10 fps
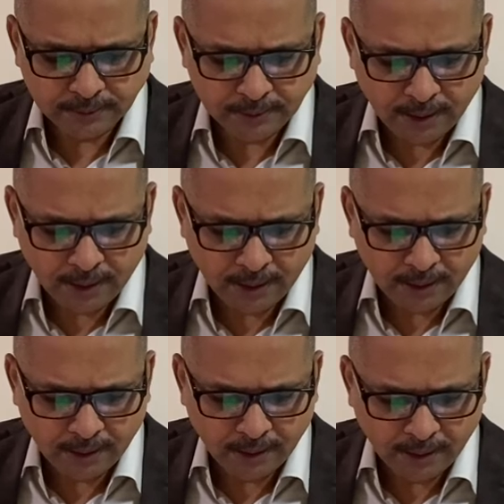
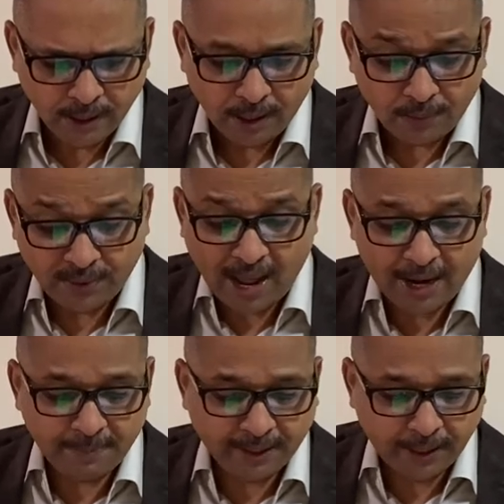uh when I
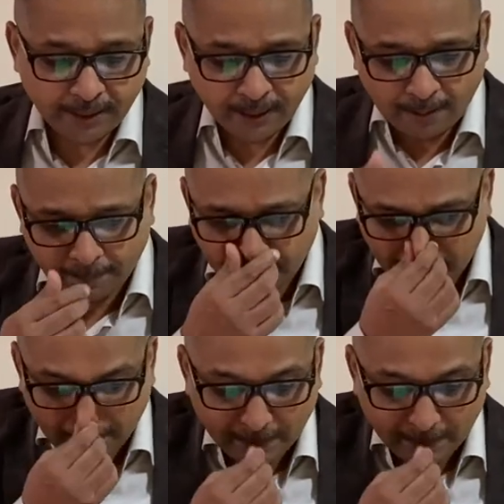had my catering company,